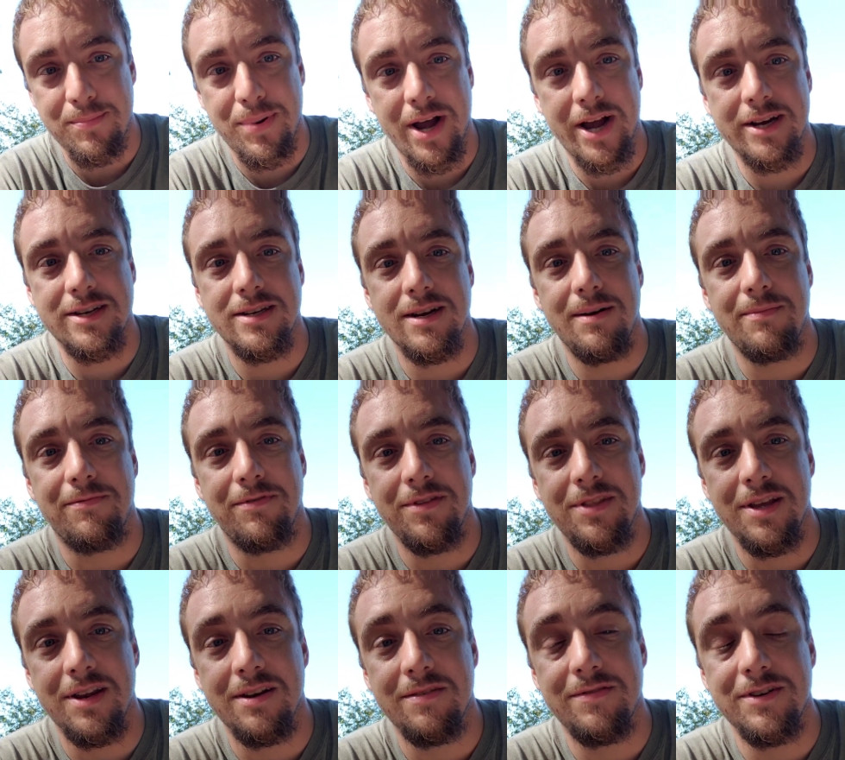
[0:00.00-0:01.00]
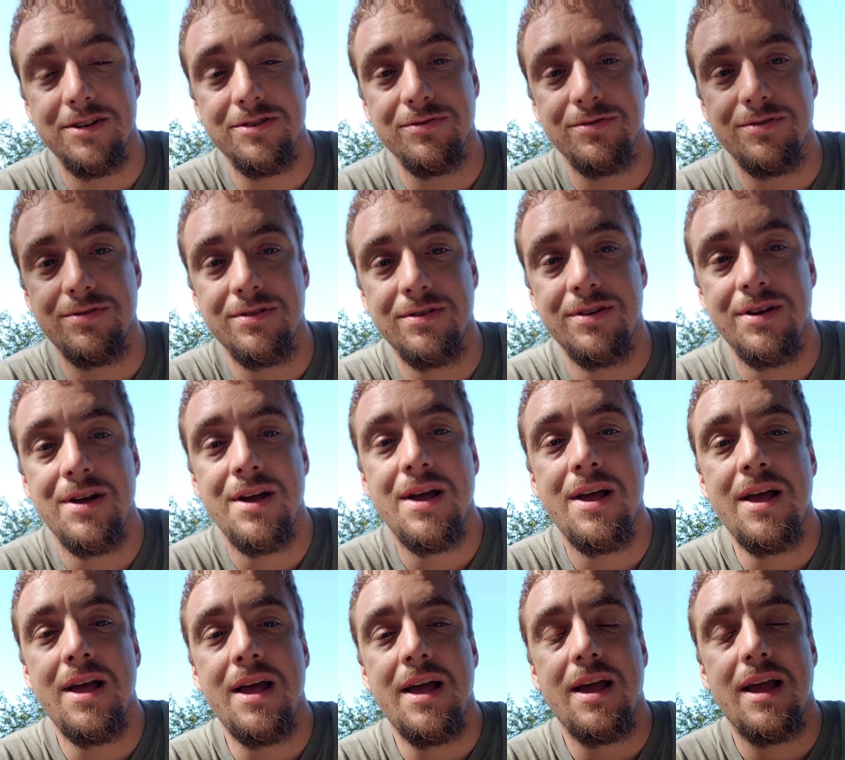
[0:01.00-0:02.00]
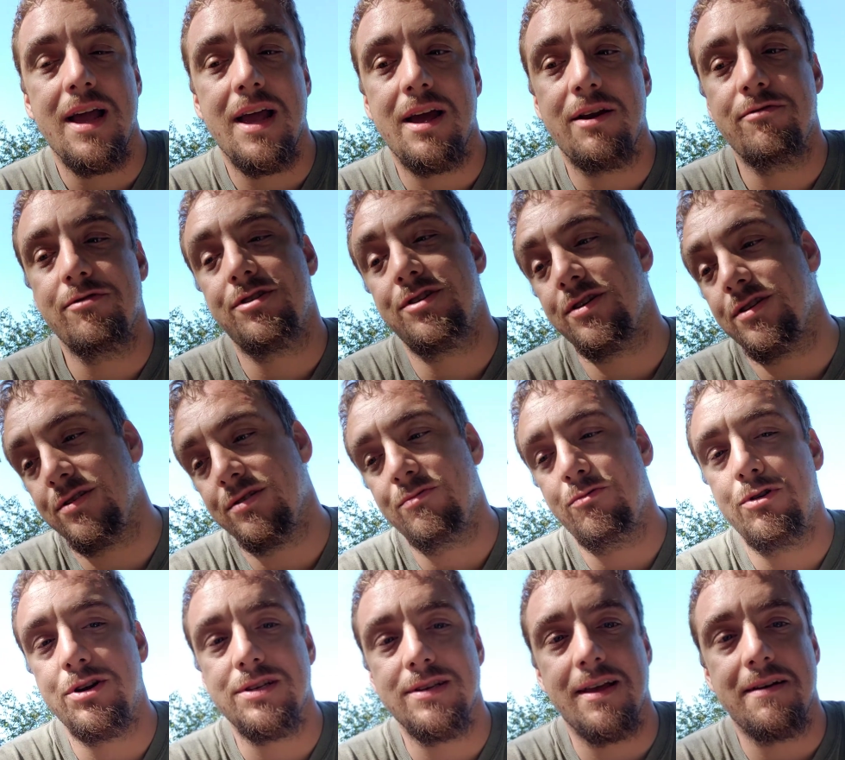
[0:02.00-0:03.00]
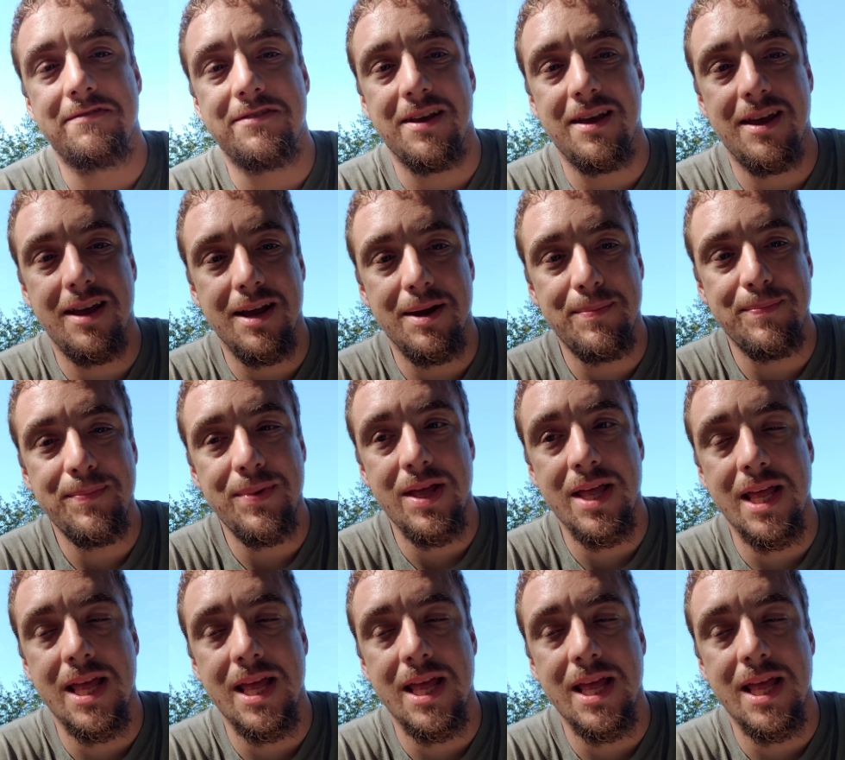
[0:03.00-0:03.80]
box it up for the individual and return what's left to him.